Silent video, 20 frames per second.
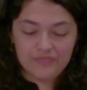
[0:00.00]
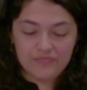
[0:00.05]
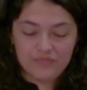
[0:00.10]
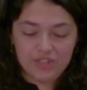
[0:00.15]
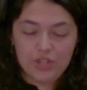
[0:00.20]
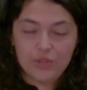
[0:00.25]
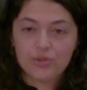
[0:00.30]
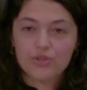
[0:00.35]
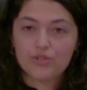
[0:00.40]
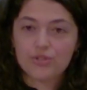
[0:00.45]

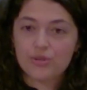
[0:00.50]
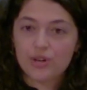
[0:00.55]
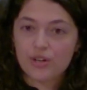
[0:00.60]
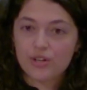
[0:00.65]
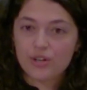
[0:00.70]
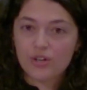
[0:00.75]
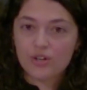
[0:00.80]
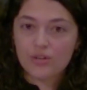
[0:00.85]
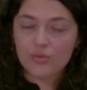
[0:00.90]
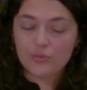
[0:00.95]
Do you
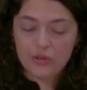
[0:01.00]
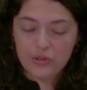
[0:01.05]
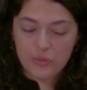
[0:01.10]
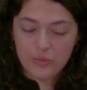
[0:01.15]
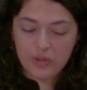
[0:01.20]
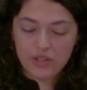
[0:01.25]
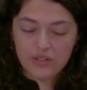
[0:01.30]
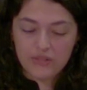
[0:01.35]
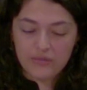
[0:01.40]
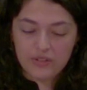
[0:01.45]
struggle with
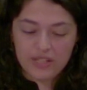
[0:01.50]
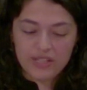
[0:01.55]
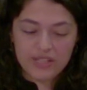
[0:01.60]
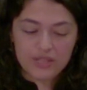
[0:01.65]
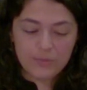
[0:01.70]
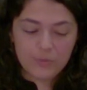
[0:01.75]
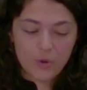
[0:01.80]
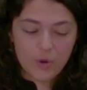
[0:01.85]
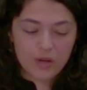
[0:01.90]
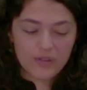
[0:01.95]
one of these
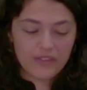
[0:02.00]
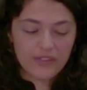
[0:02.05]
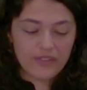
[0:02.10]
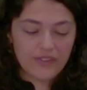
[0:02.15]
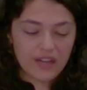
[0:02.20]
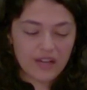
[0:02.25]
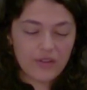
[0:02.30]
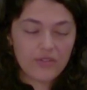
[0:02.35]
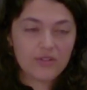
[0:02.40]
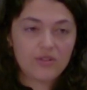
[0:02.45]
more than
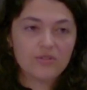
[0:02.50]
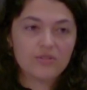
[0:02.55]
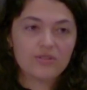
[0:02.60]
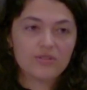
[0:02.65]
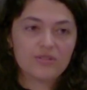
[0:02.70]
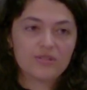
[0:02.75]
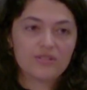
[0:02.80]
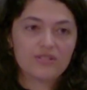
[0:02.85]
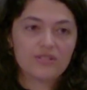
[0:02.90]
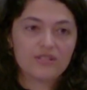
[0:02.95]
the
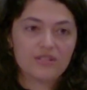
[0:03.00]
others?